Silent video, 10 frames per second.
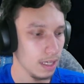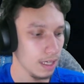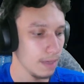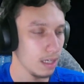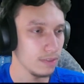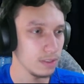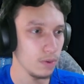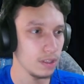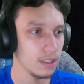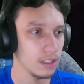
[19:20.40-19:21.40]
man, if he's
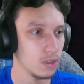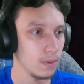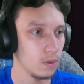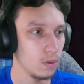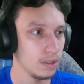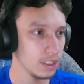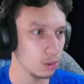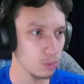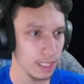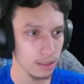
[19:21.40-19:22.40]
pointing this way, I'm going this
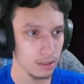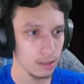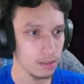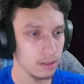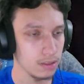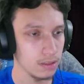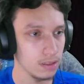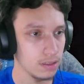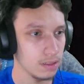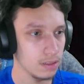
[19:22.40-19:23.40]
way.
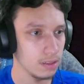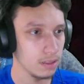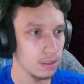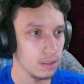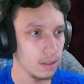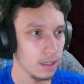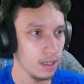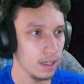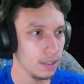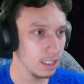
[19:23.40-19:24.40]

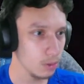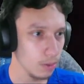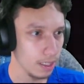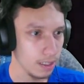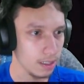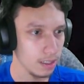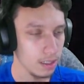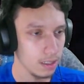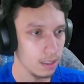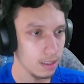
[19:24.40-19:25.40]
And this way.
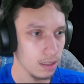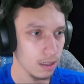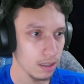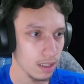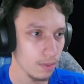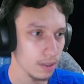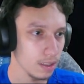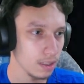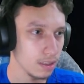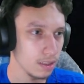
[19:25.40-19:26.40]
Okay, we're
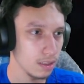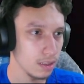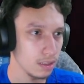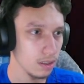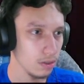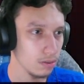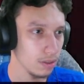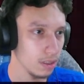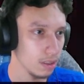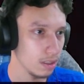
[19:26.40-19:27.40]
good. Go through here.